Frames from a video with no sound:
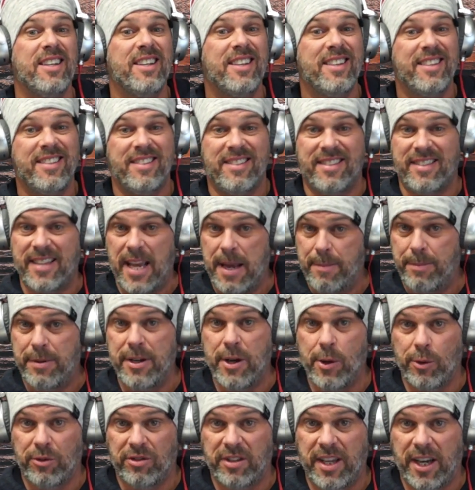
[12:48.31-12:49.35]

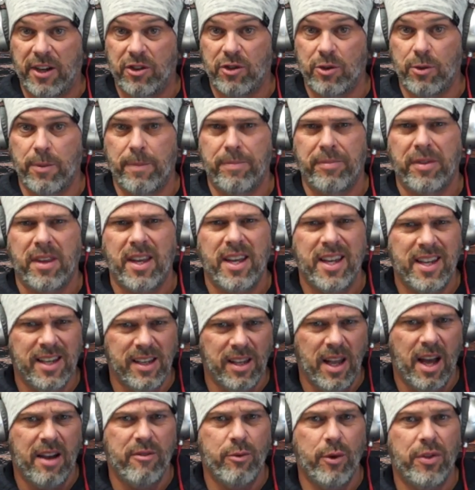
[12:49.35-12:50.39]
Sapiosexual. In
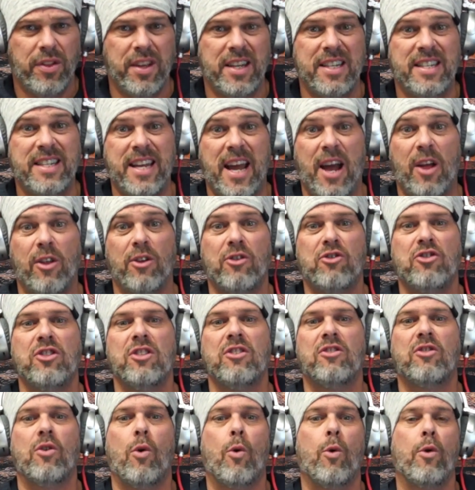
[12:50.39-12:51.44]
love with
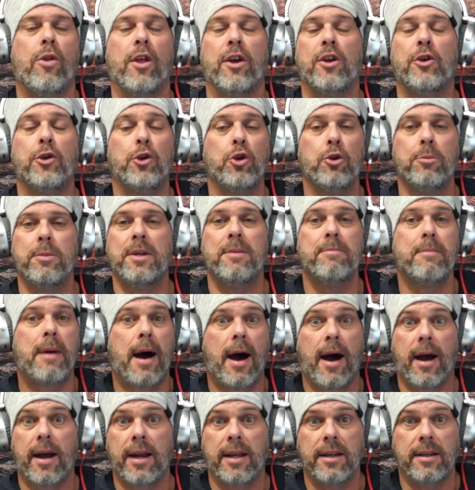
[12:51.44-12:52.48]
intelligence or the human
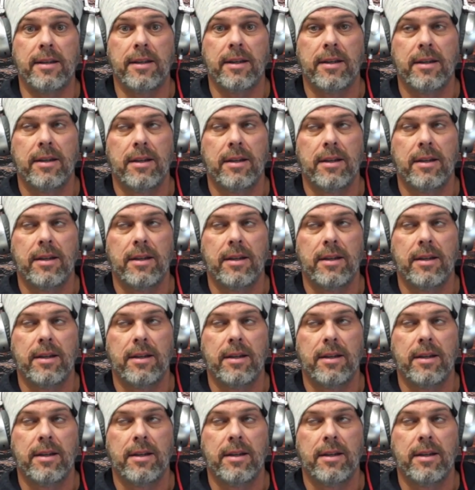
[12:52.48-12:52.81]
mind.